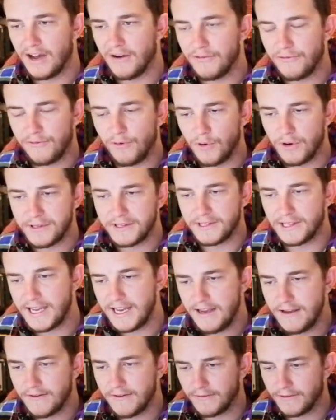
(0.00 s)

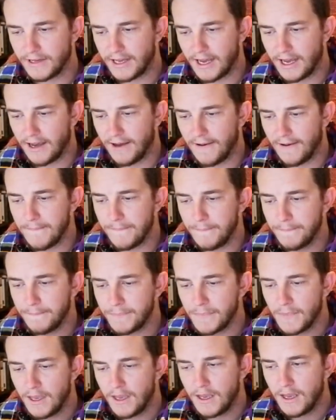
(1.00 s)
Fourthly, there
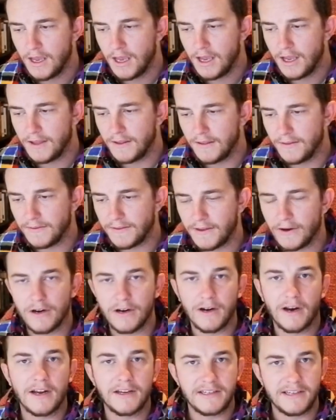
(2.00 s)

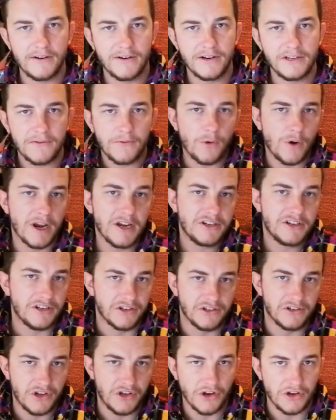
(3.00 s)
are a series of
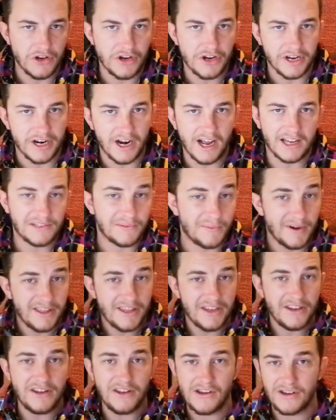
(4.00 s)
questions you can ask
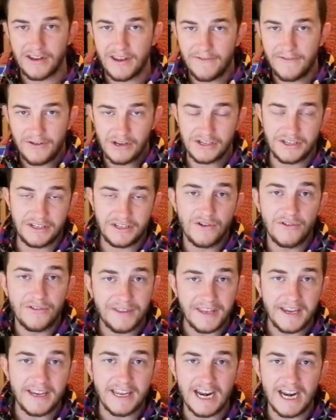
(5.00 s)
if you're still
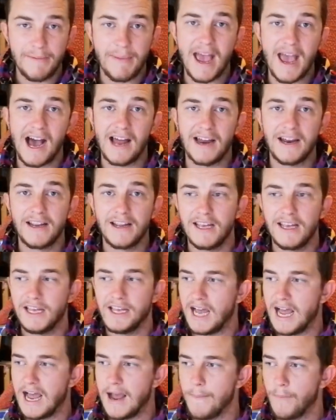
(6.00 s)
thinking about
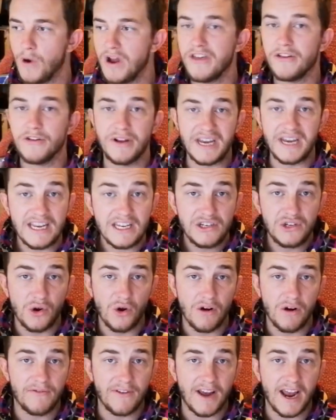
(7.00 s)
whether it is
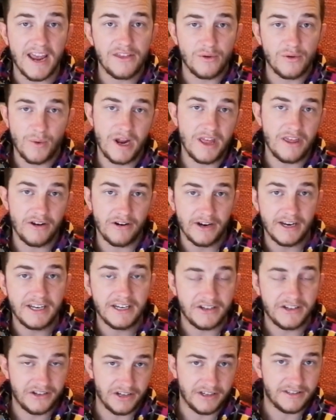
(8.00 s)
your faith or whether it
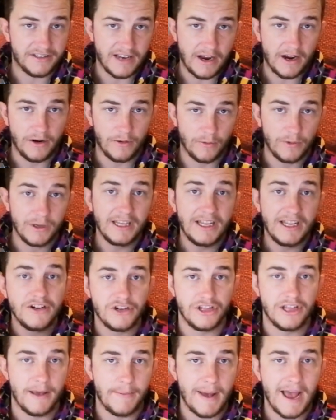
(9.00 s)
is just a
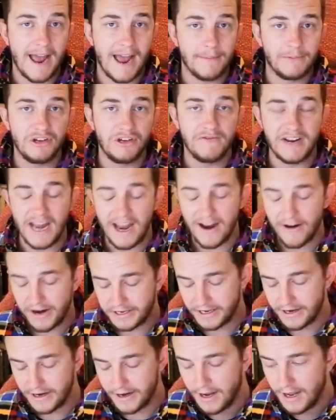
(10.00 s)
religion that perhaps you've
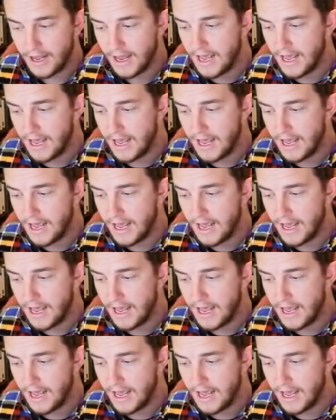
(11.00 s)
inherited.